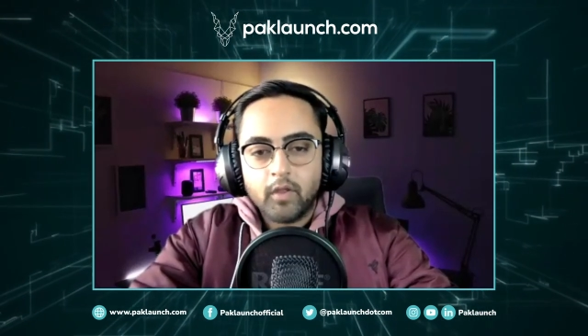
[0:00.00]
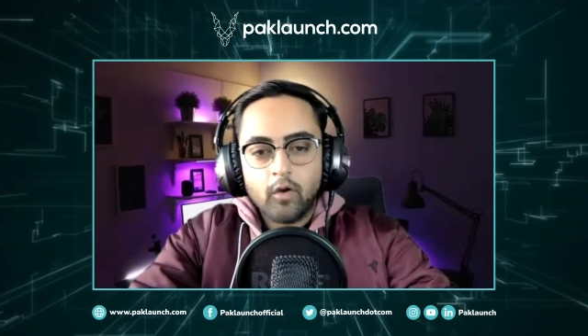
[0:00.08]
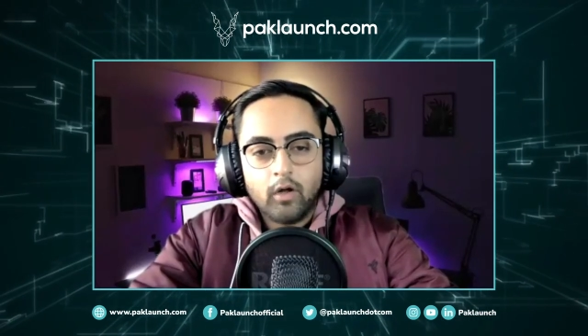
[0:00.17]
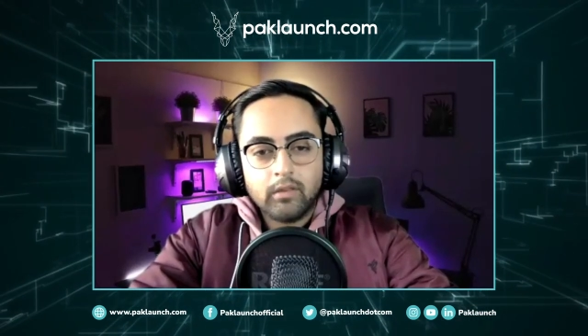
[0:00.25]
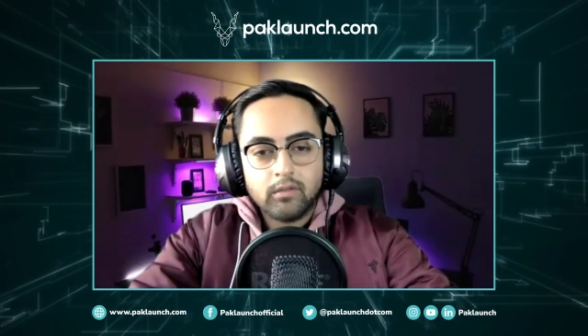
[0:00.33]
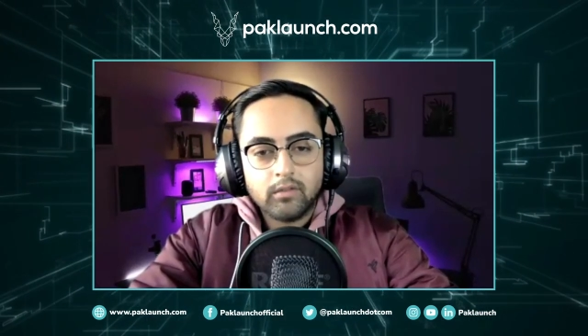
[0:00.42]

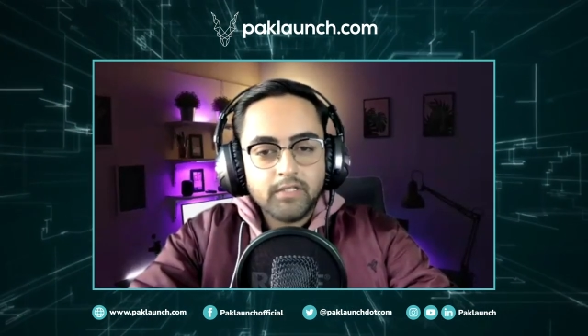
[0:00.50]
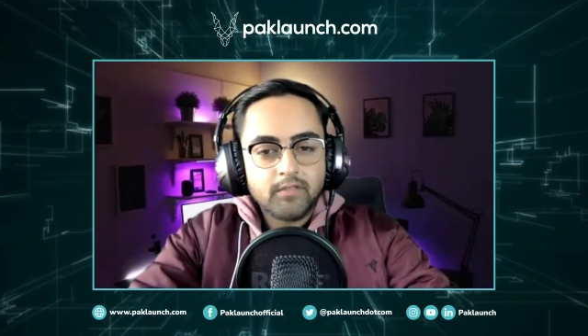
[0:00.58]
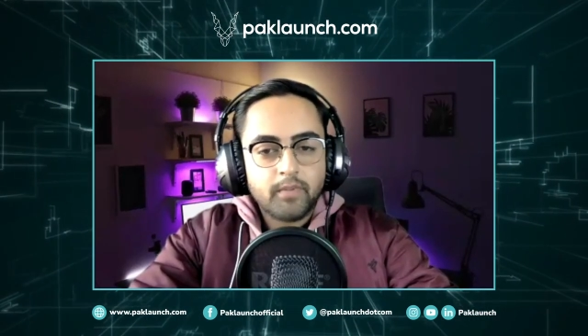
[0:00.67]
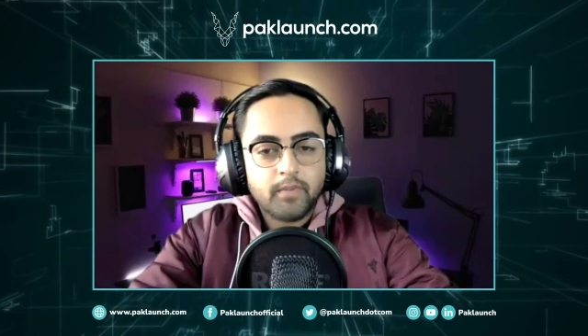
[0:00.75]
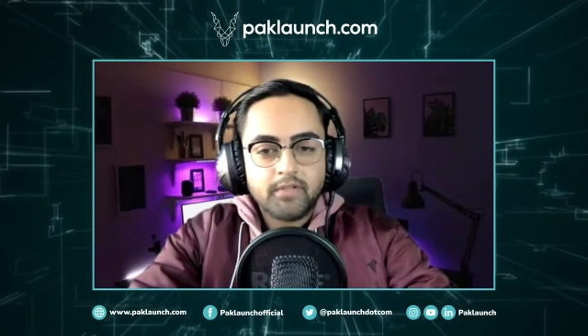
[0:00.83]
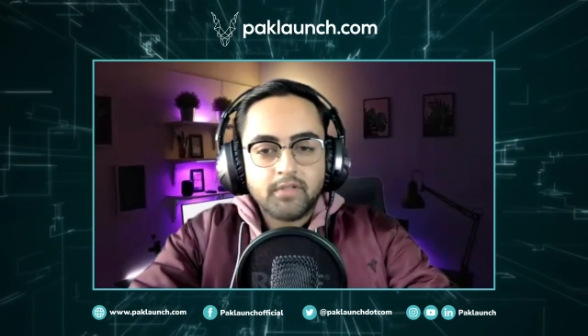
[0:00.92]
Although these
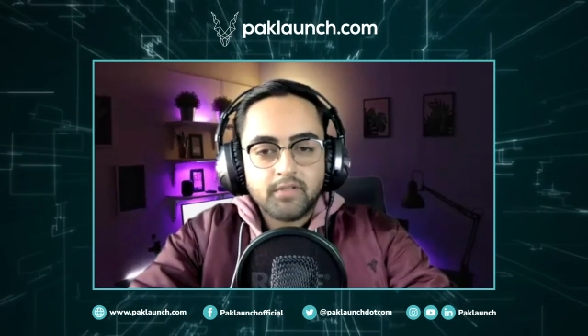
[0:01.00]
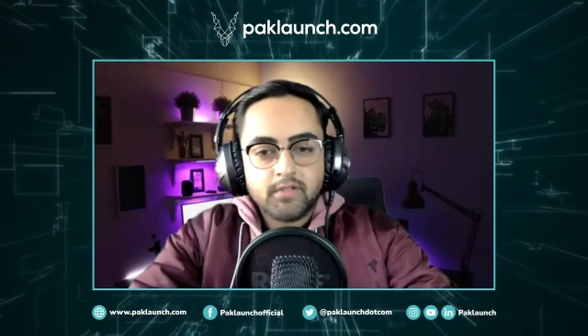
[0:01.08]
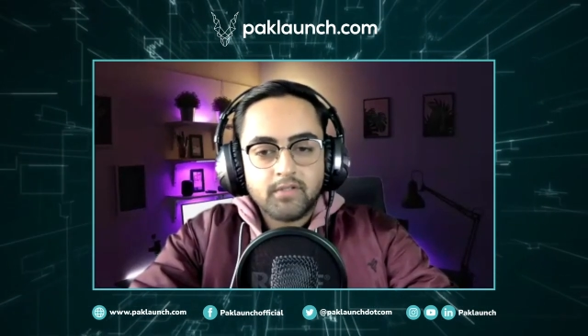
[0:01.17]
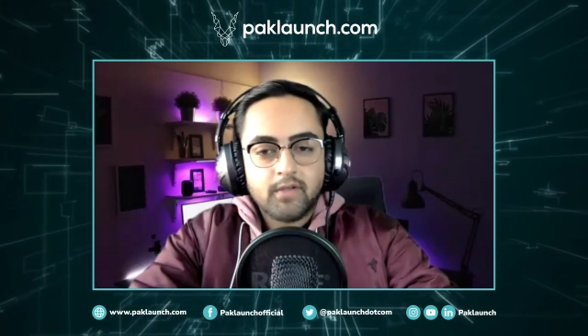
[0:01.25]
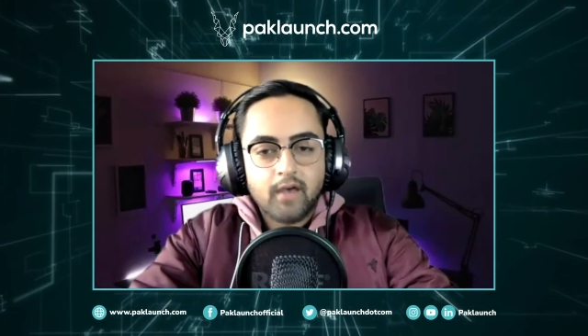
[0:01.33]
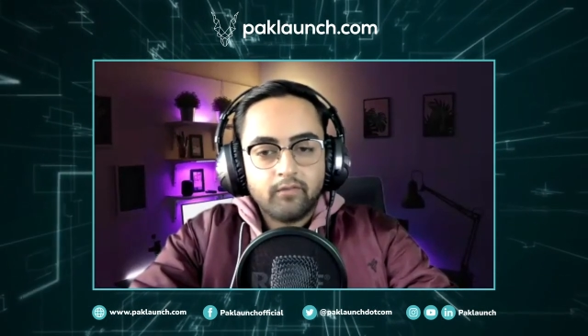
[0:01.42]
businesses
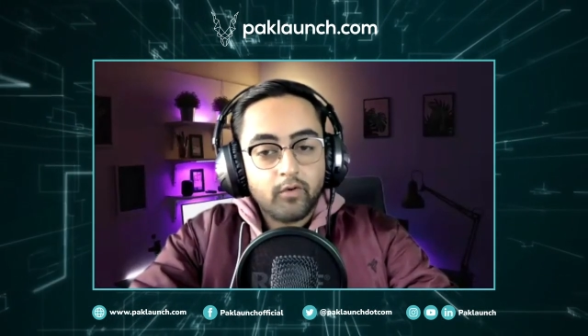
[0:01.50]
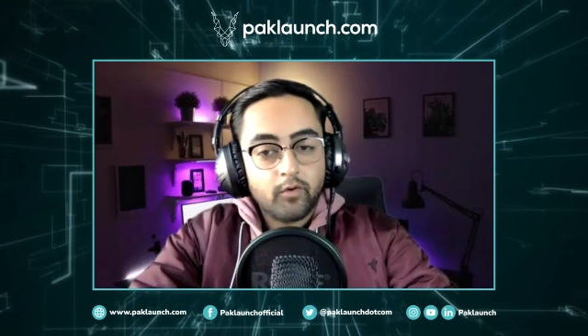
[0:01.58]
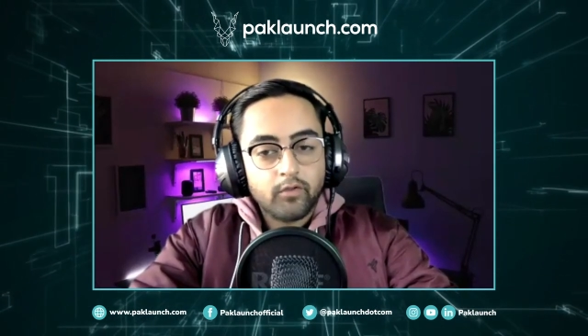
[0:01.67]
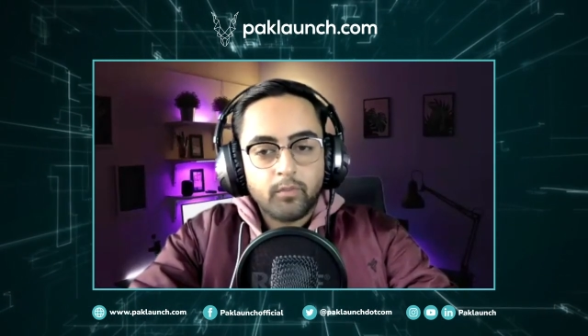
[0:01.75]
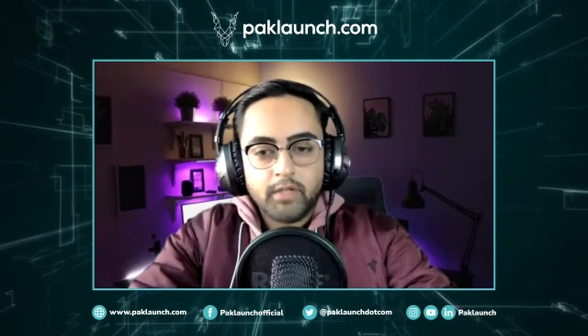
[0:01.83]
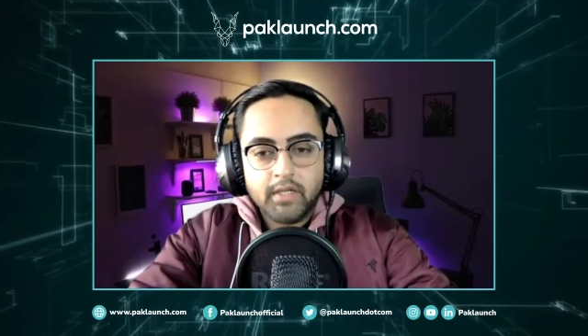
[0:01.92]
have
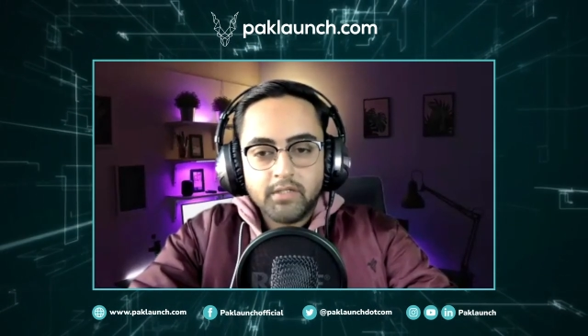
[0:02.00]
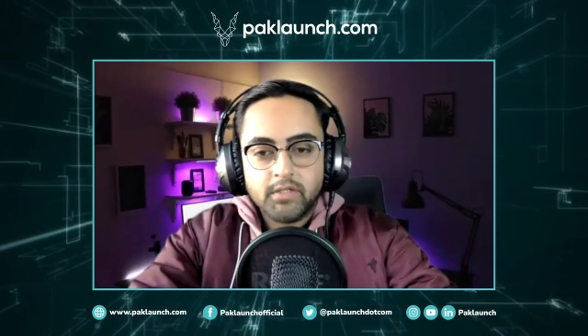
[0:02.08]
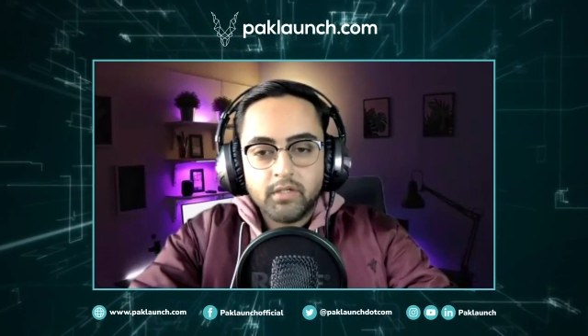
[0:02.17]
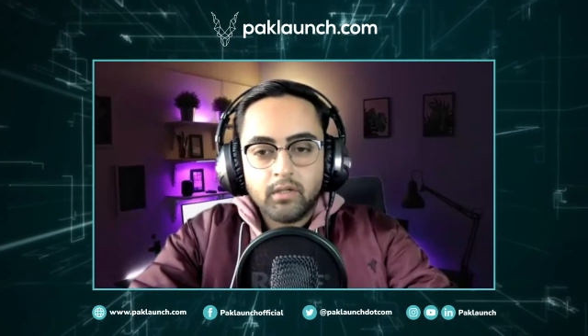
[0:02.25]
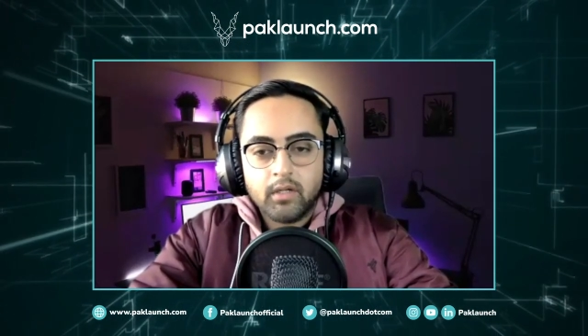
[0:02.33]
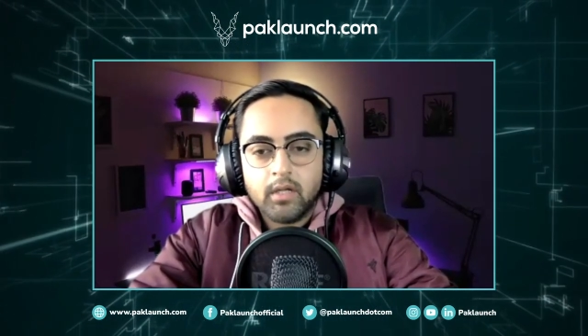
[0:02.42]
growth potential,